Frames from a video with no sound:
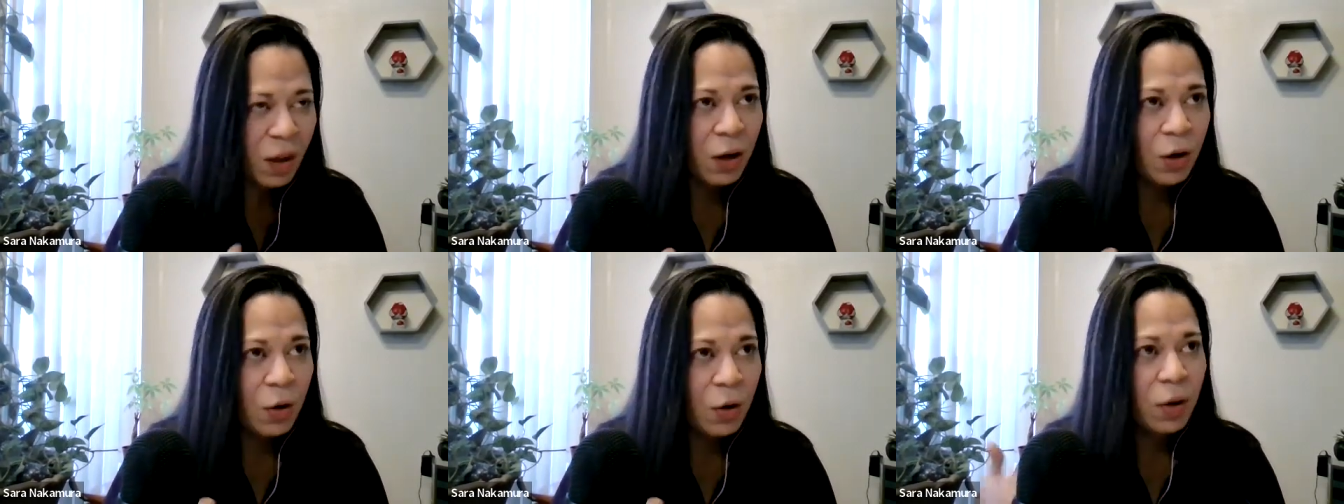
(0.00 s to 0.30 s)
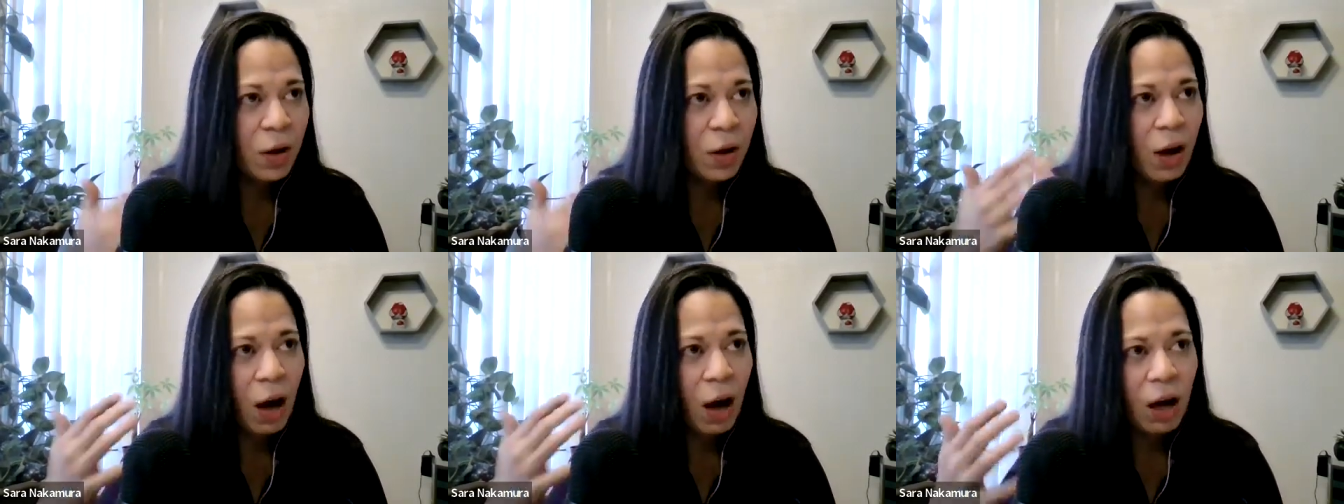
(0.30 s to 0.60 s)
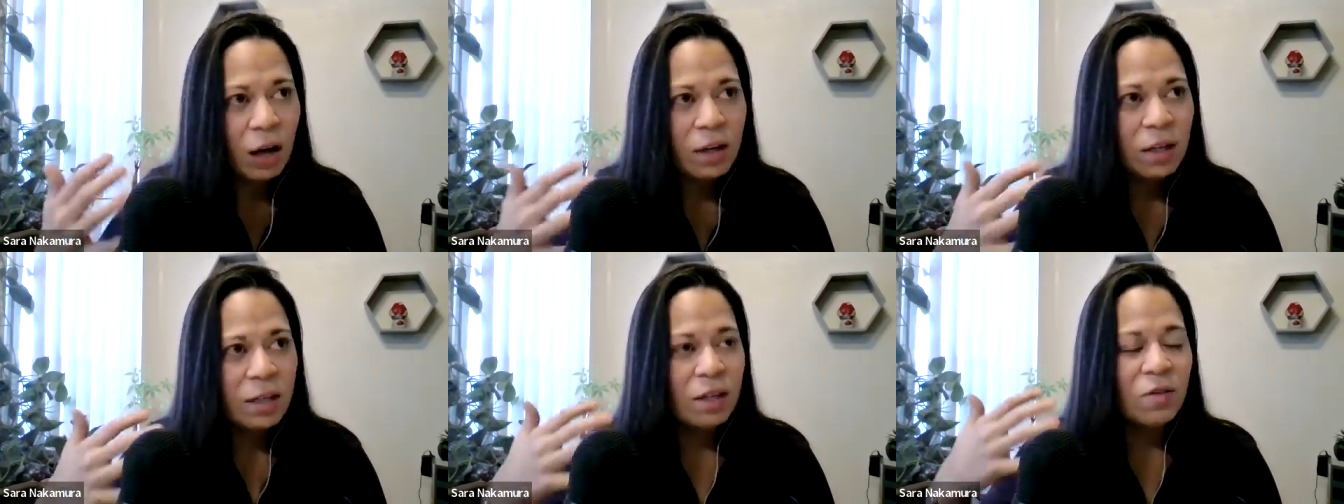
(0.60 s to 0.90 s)
the
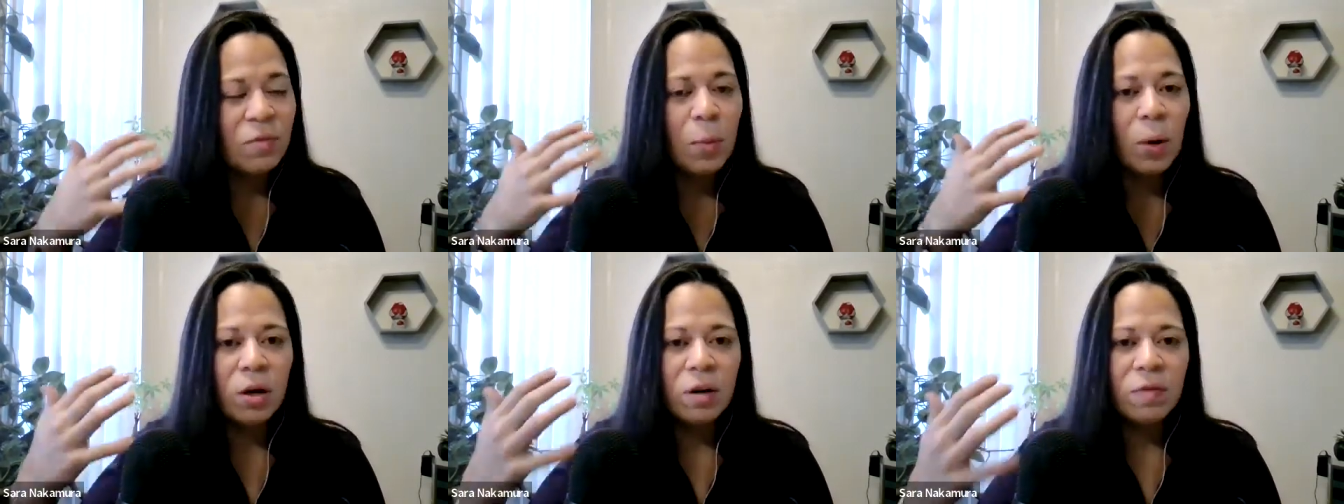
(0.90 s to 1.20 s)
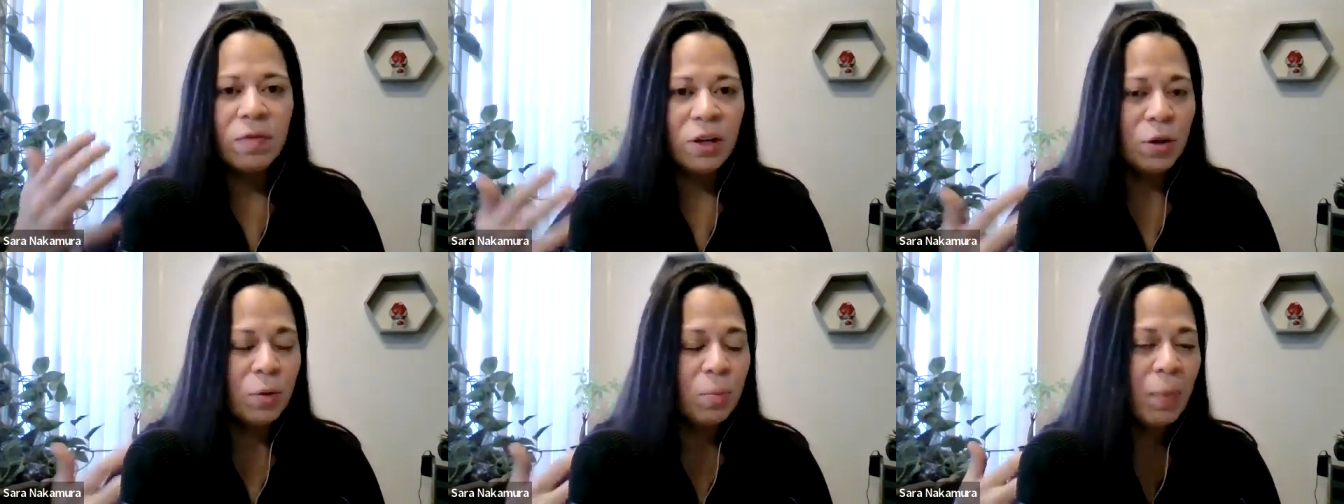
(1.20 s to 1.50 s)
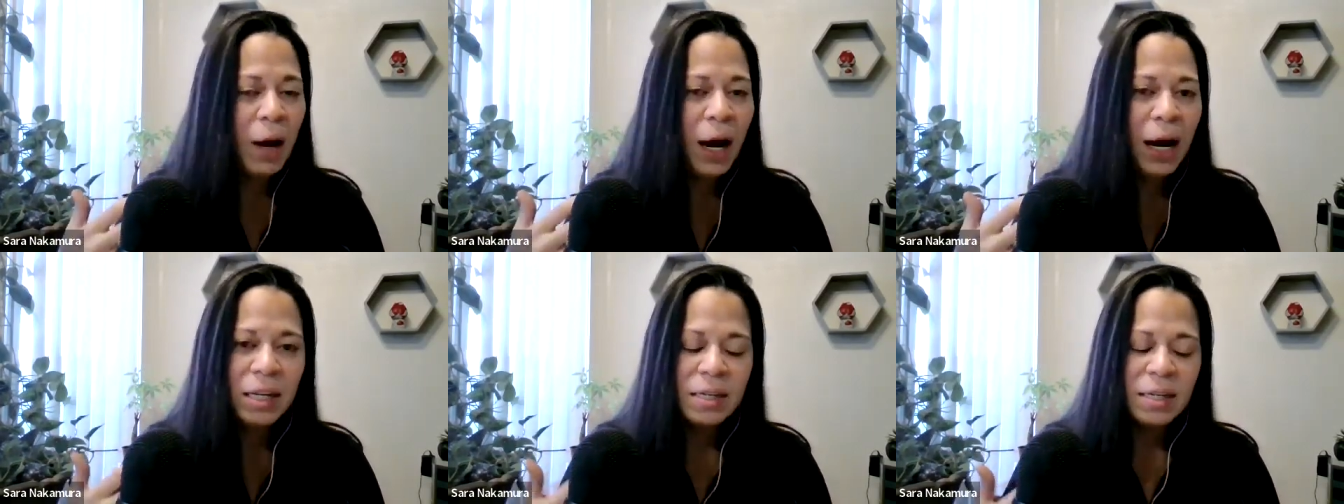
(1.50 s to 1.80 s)
cognitive part of it, your
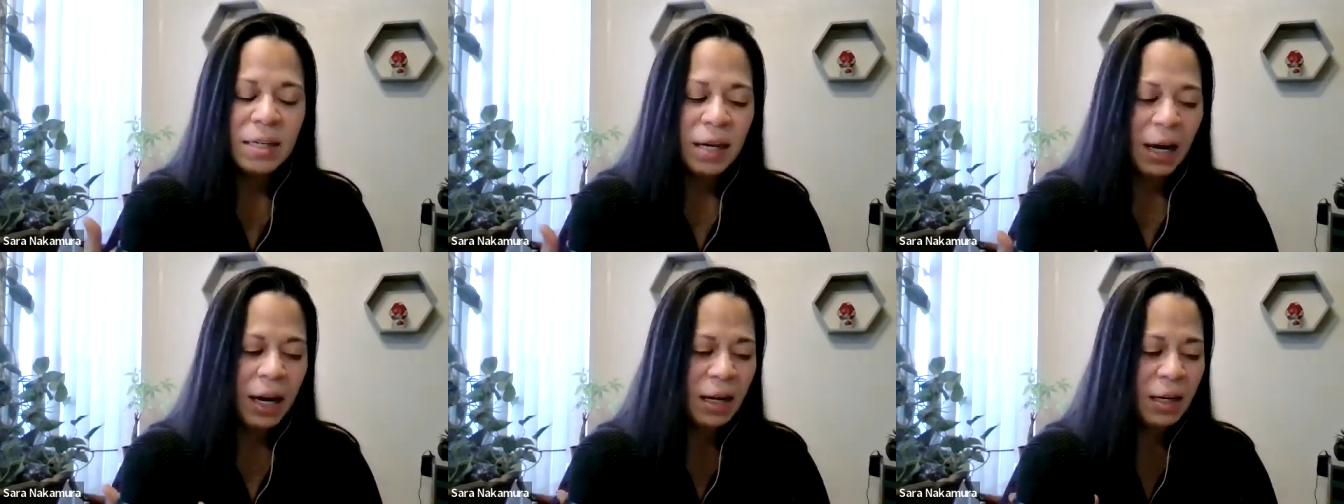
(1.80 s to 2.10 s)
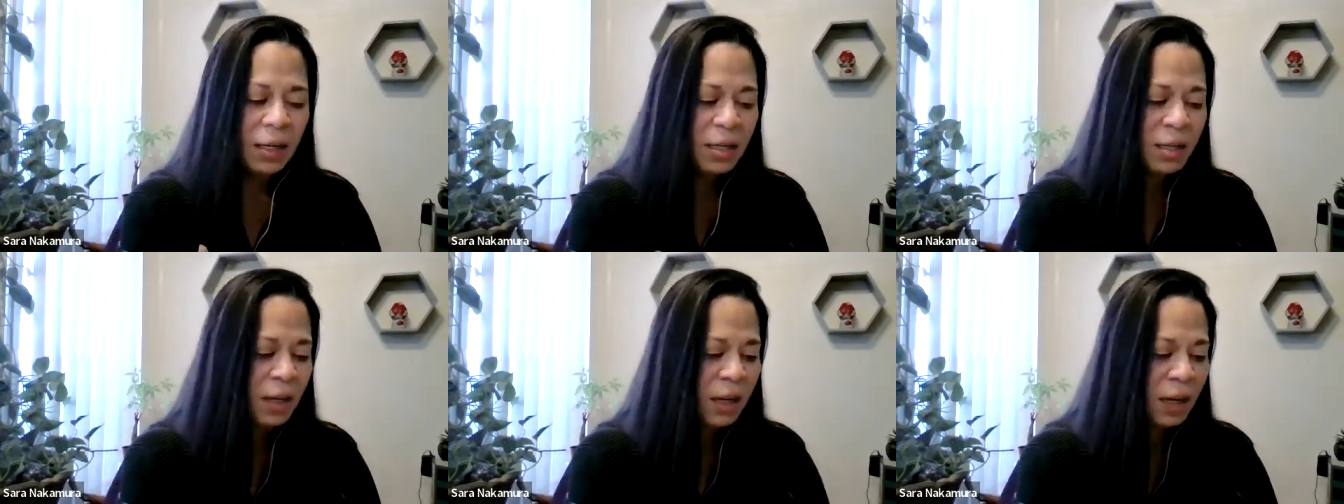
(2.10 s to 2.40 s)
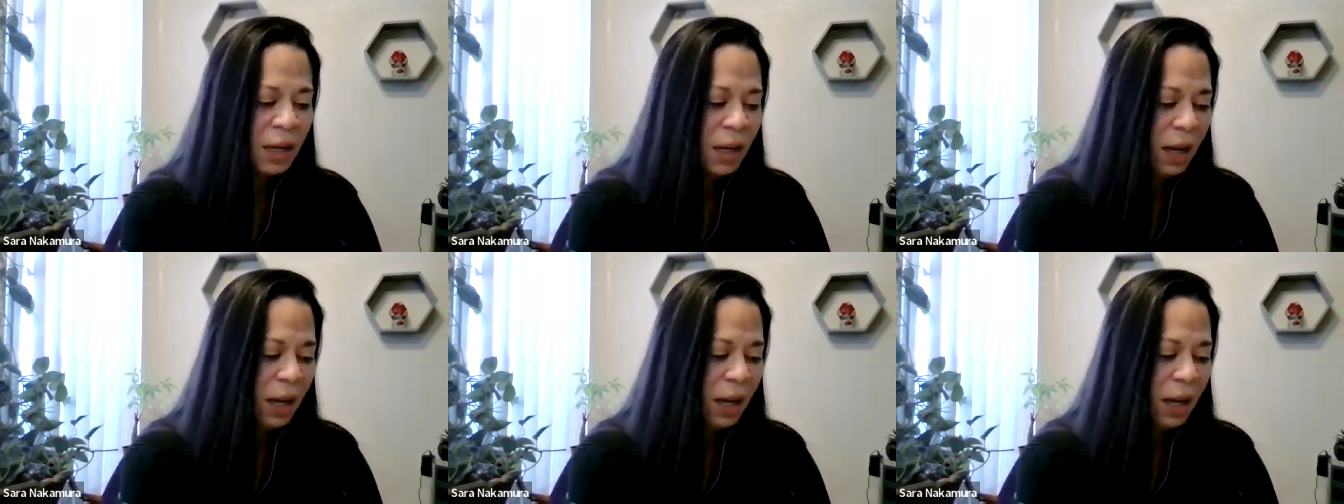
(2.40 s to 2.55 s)
mindset.